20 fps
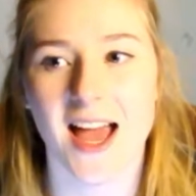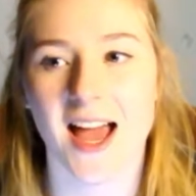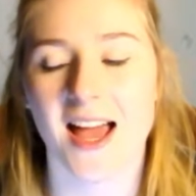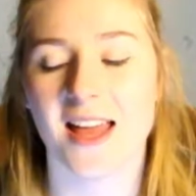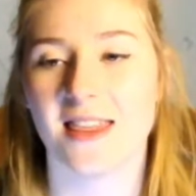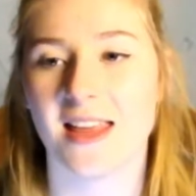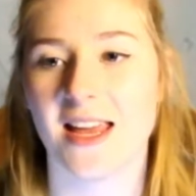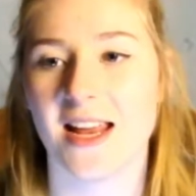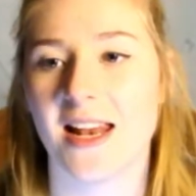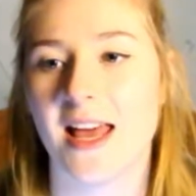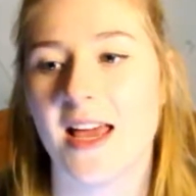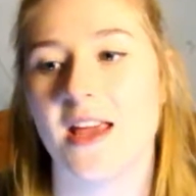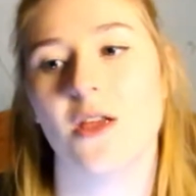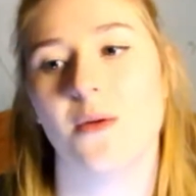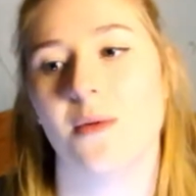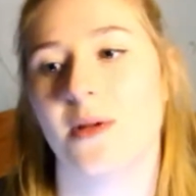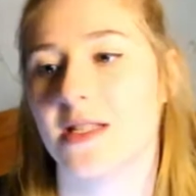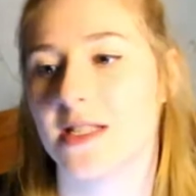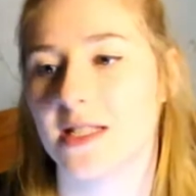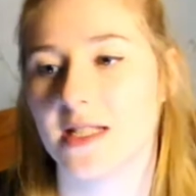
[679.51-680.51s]
and they let
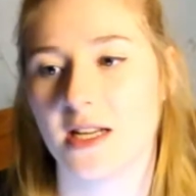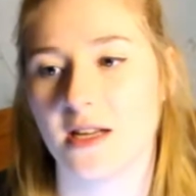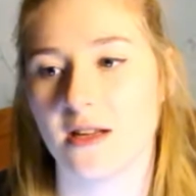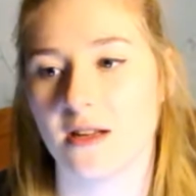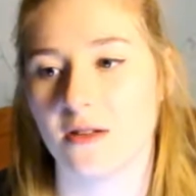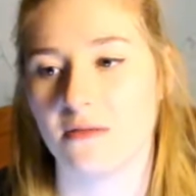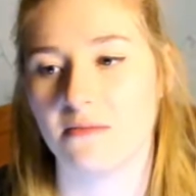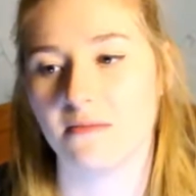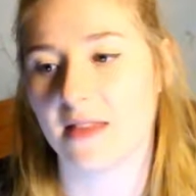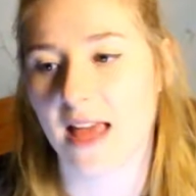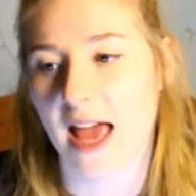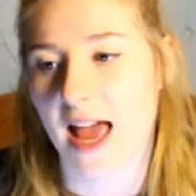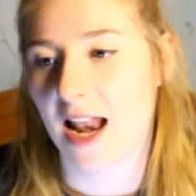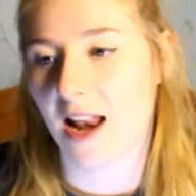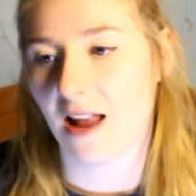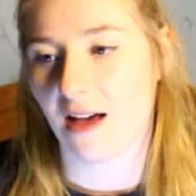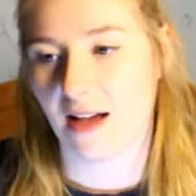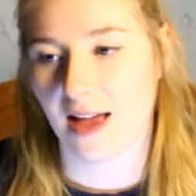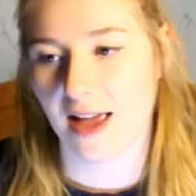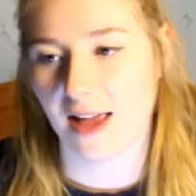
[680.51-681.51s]
you into their
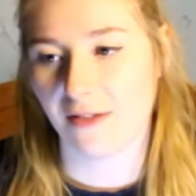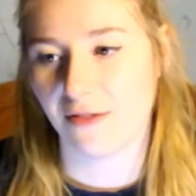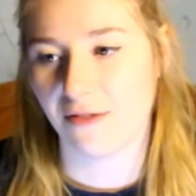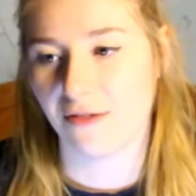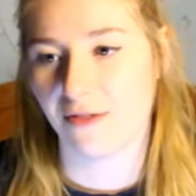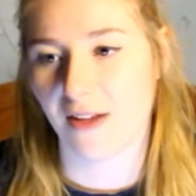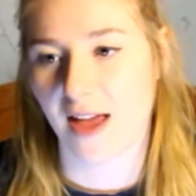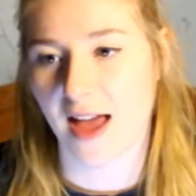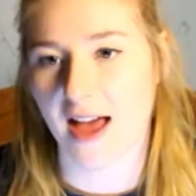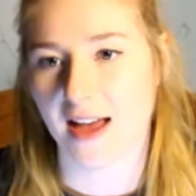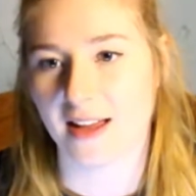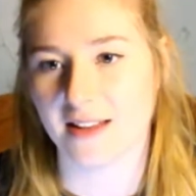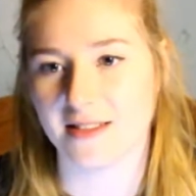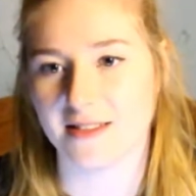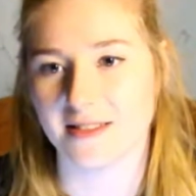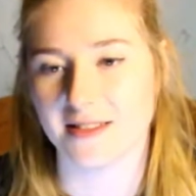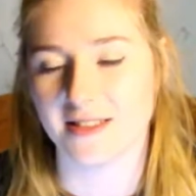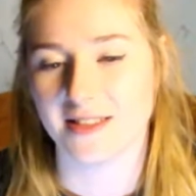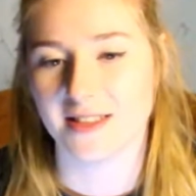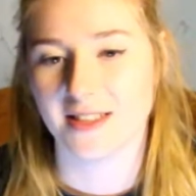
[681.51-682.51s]
life
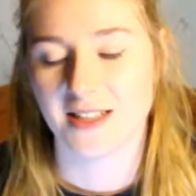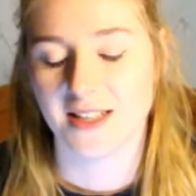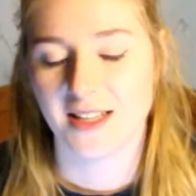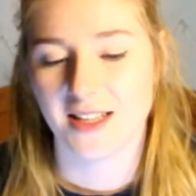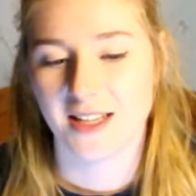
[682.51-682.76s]
and